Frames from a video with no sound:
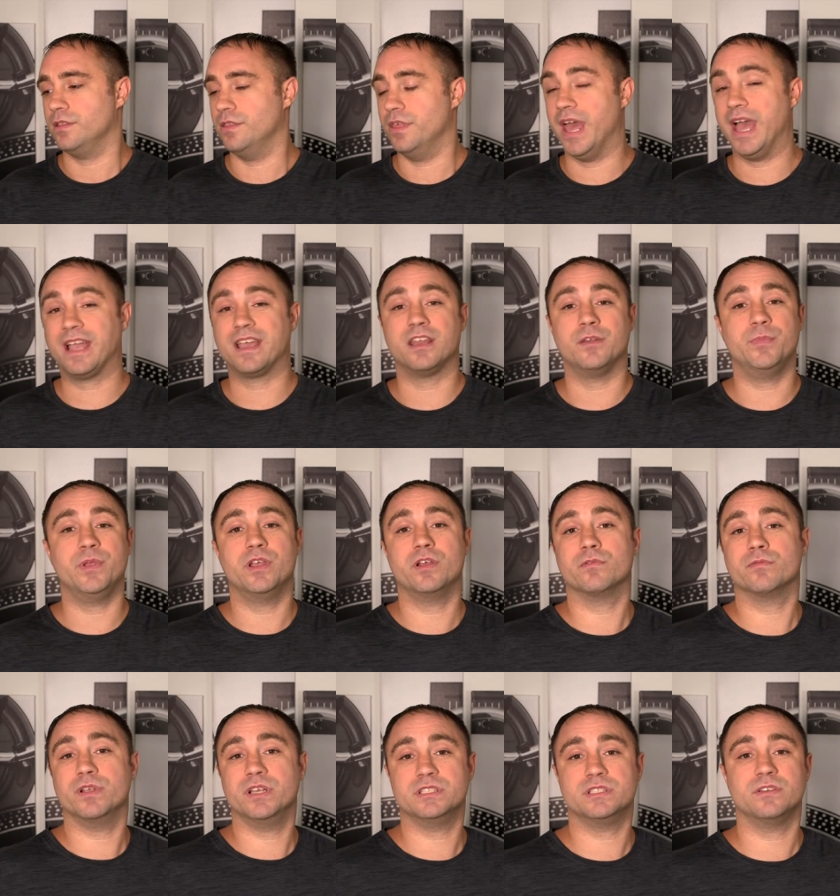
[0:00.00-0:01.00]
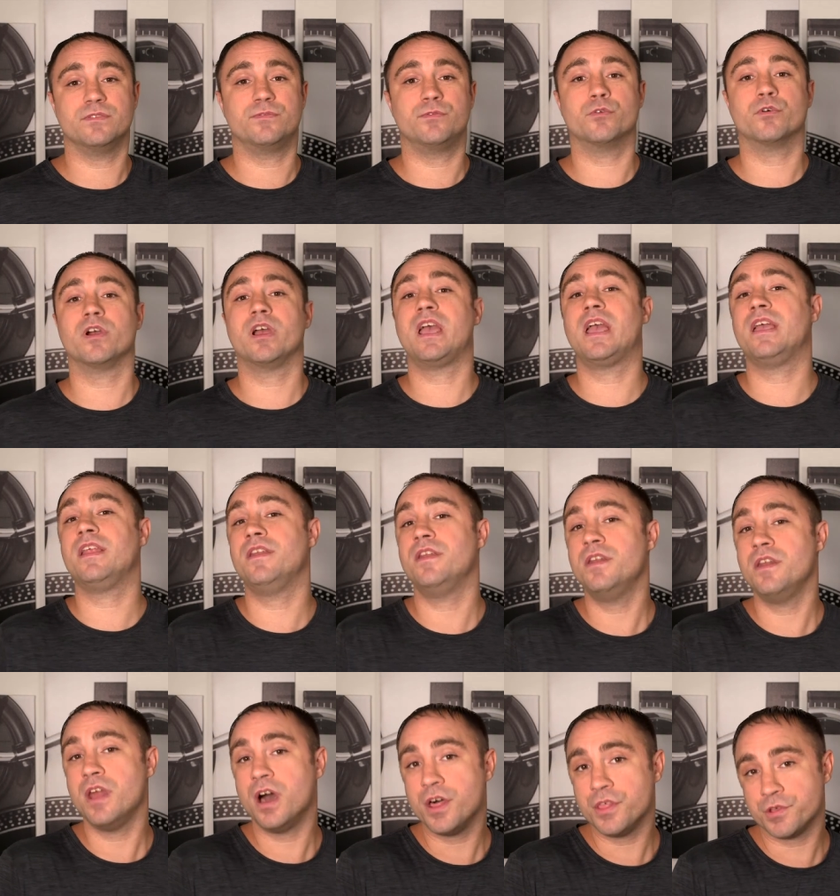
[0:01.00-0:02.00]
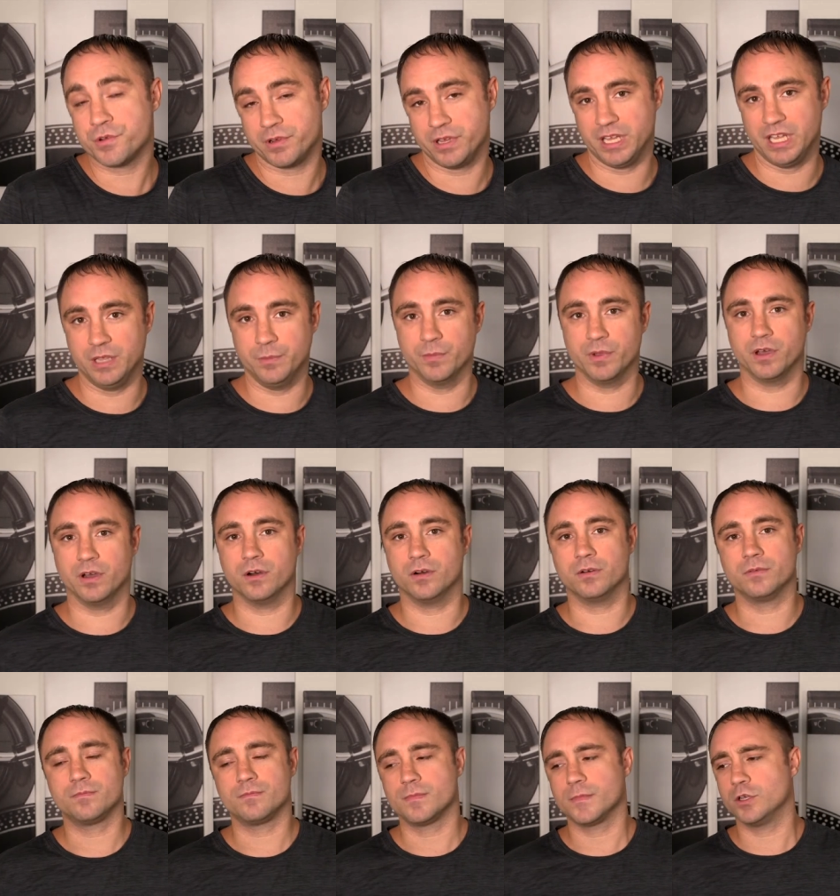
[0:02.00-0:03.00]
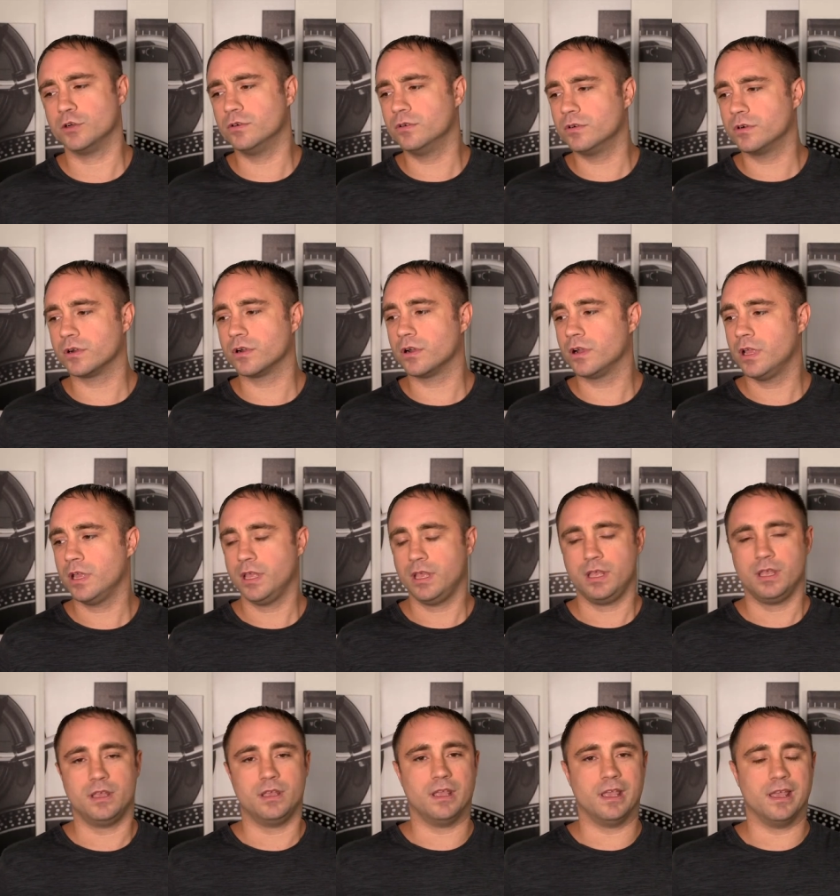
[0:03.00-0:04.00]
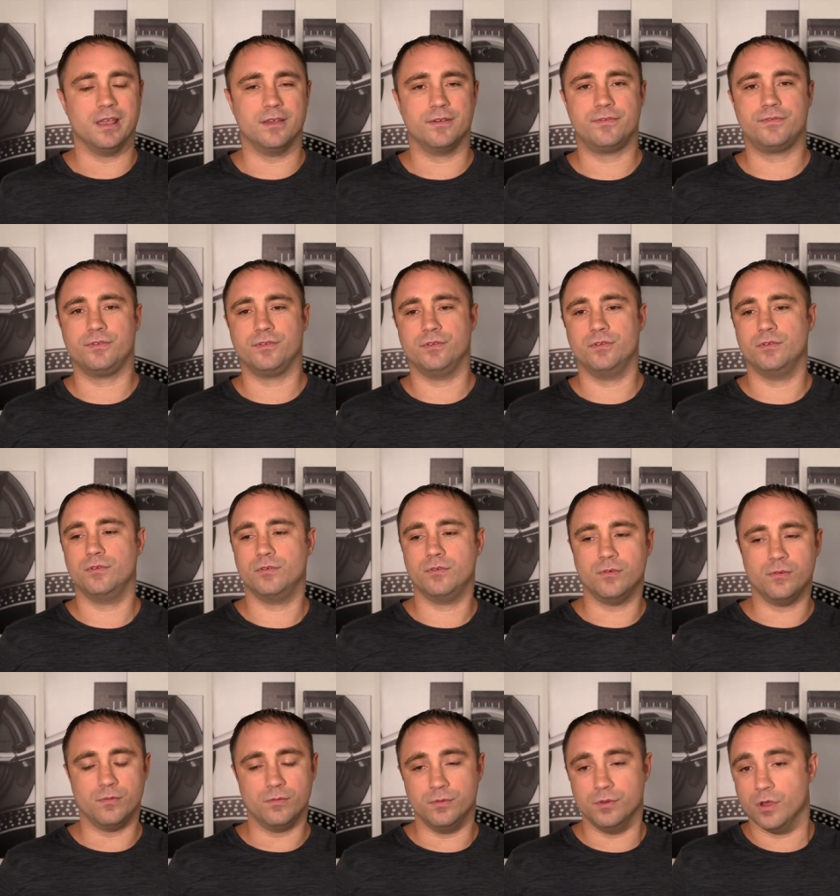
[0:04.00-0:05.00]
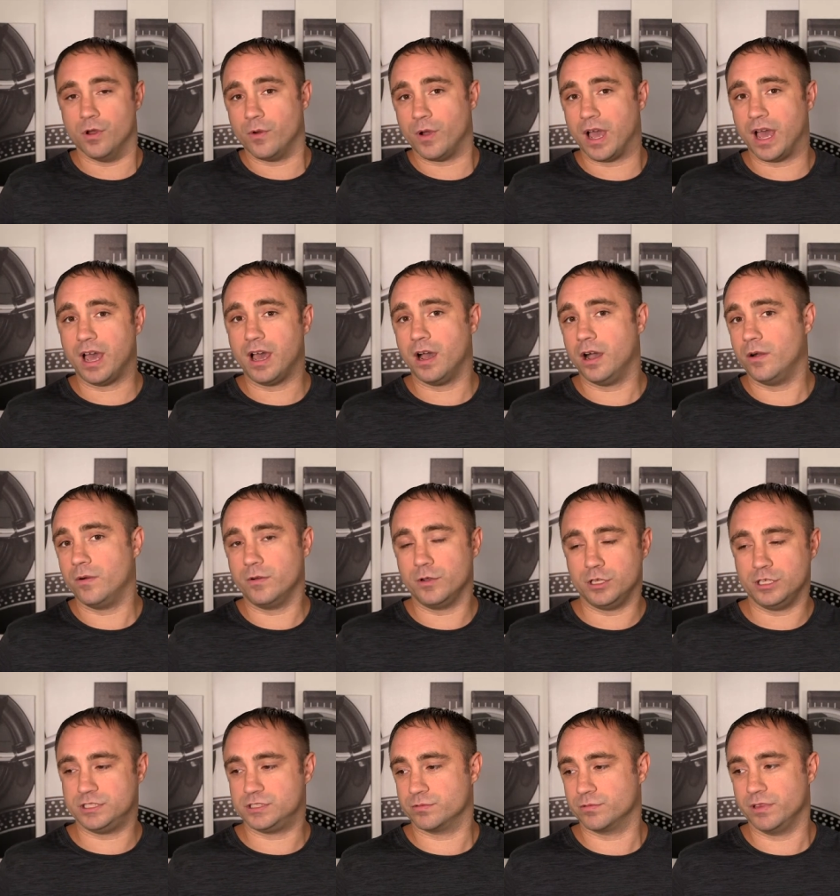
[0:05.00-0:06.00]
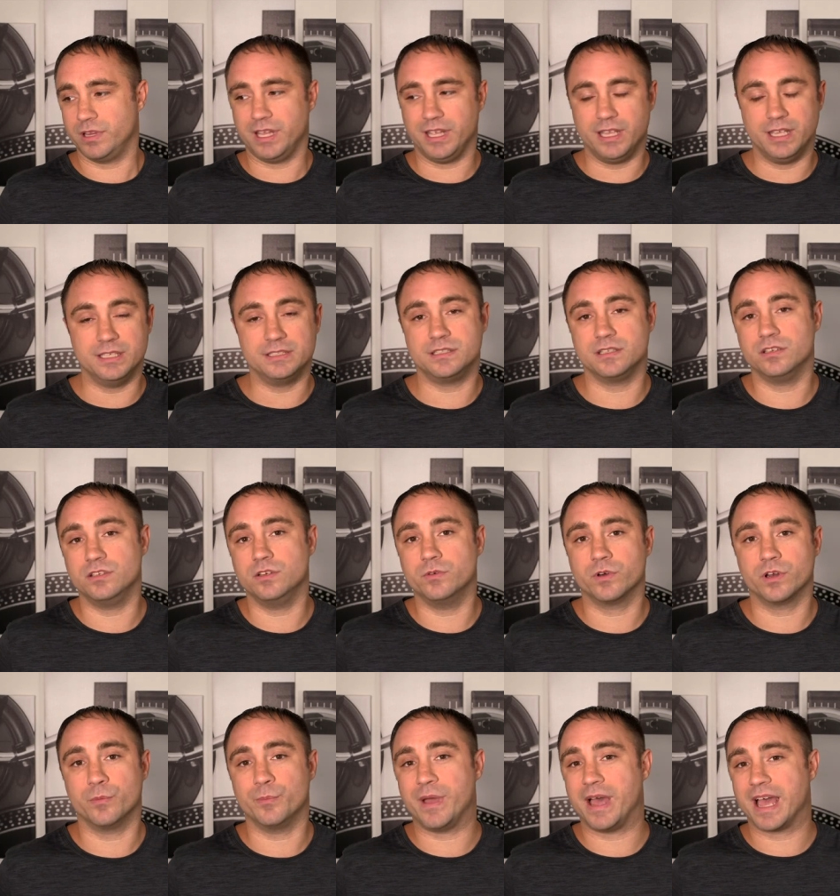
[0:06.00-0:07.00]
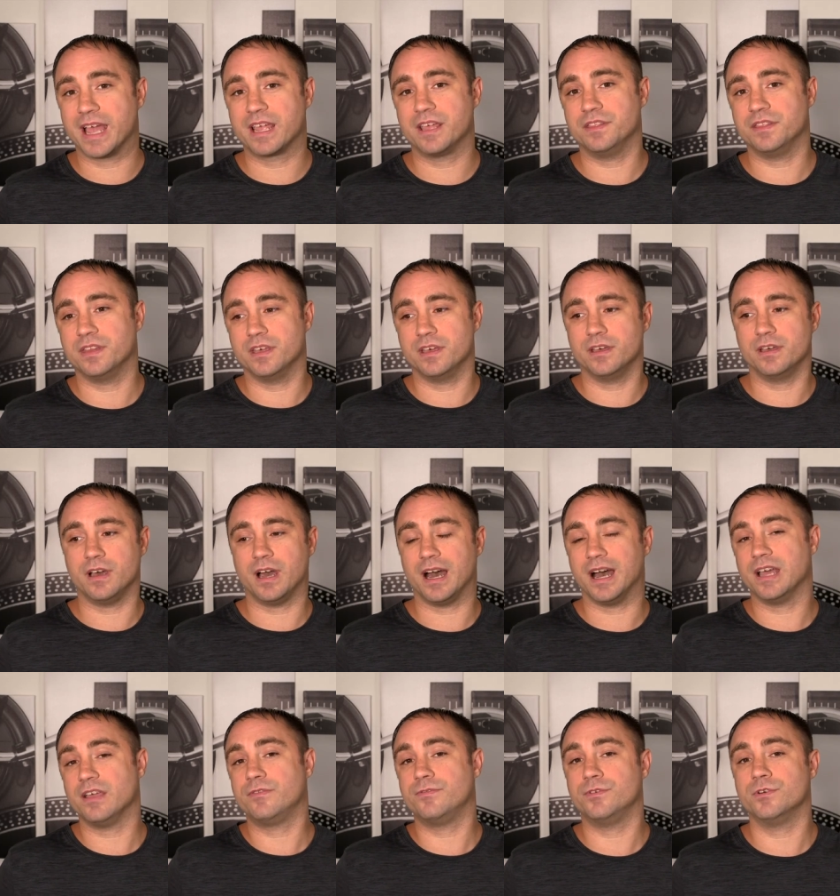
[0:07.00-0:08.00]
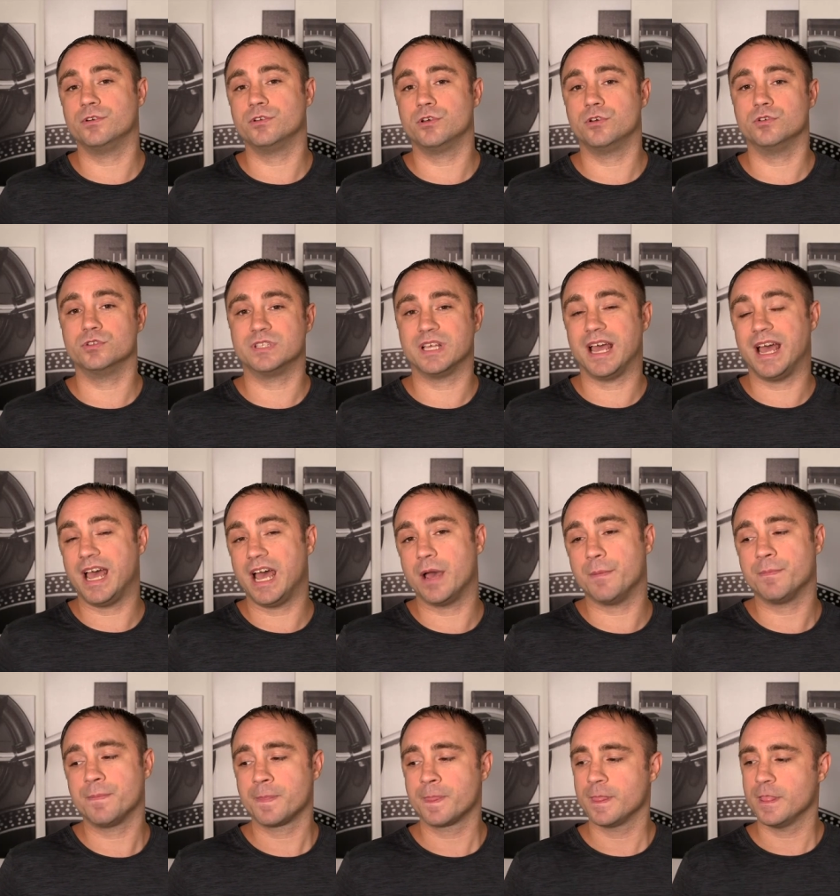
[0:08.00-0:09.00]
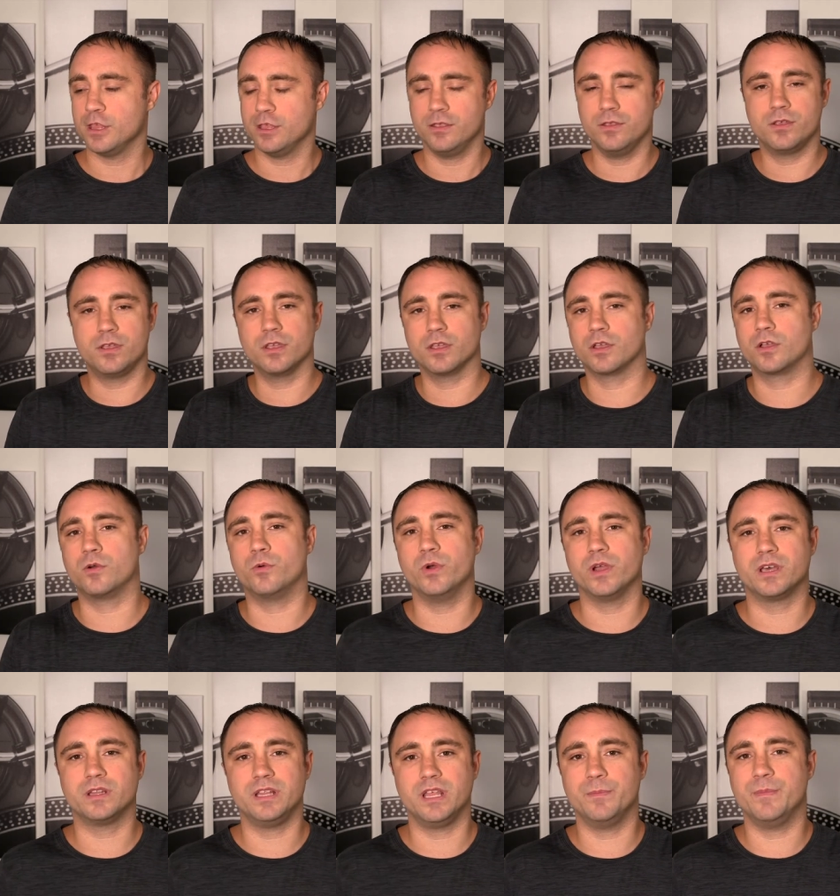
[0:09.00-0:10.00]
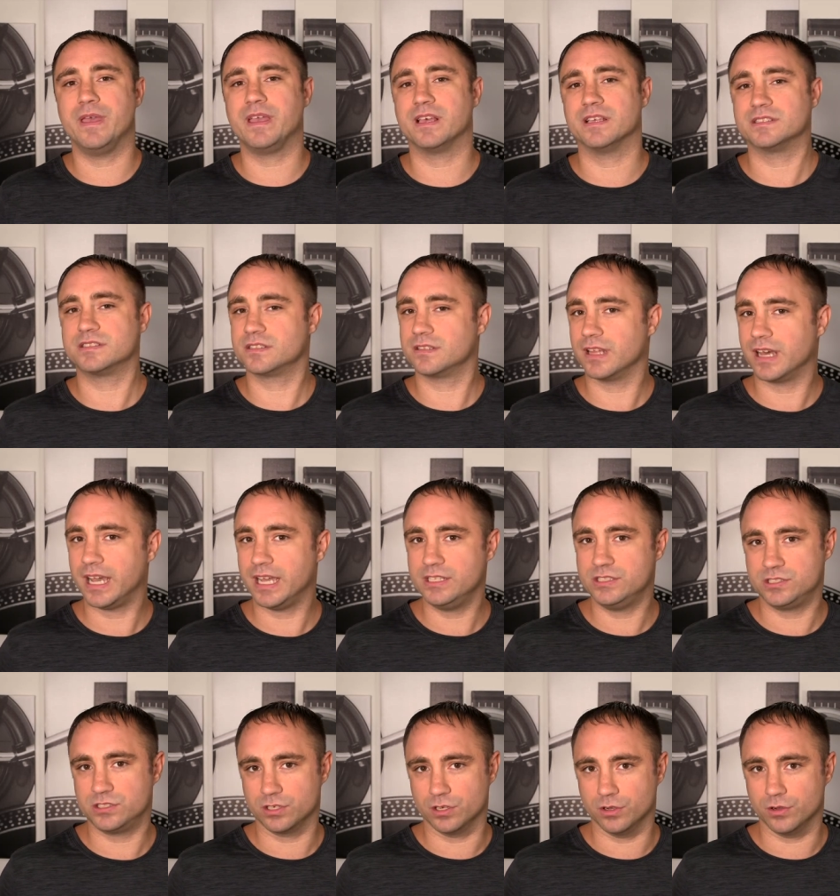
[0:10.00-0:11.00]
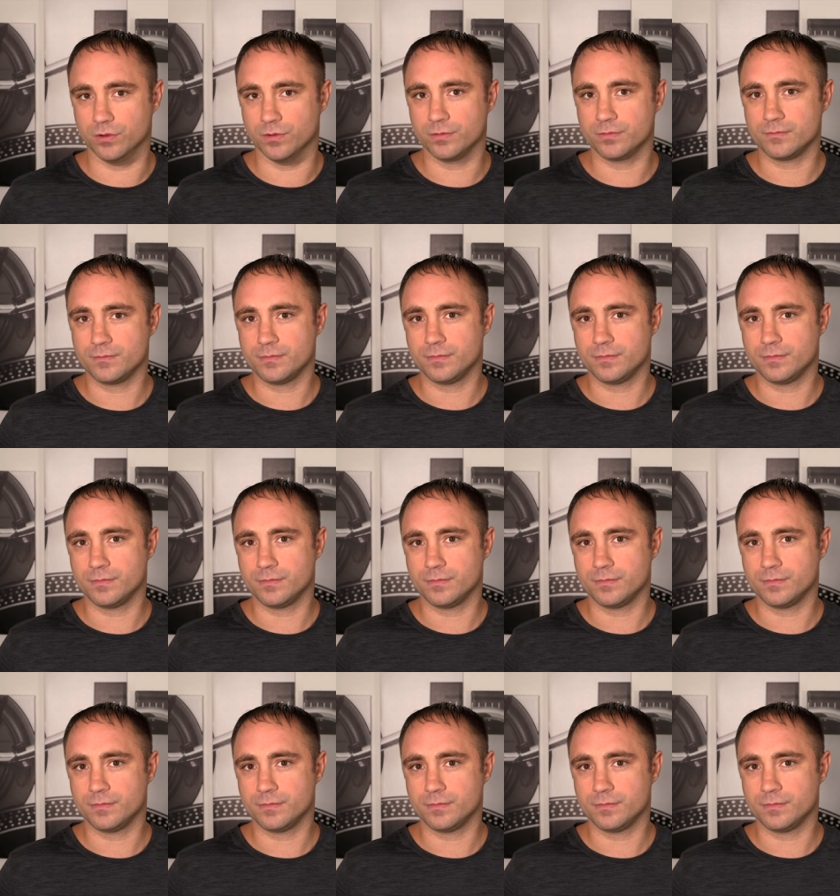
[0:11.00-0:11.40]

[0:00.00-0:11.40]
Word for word: That could be a reason for another email. Or if you know how, it's really easy to do on a Mac in the iPhotos app. You can quickly make a slideshow,